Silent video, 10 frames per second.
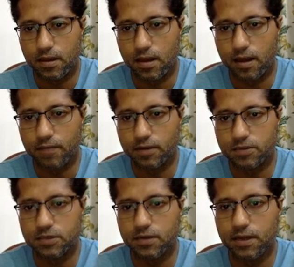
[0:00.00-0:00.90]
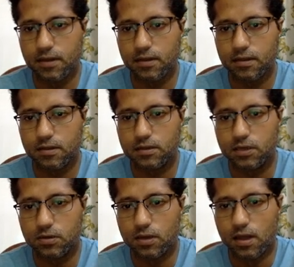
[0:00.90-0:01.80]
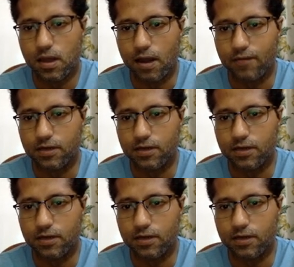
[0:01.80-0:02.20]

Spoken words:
I am considering that I will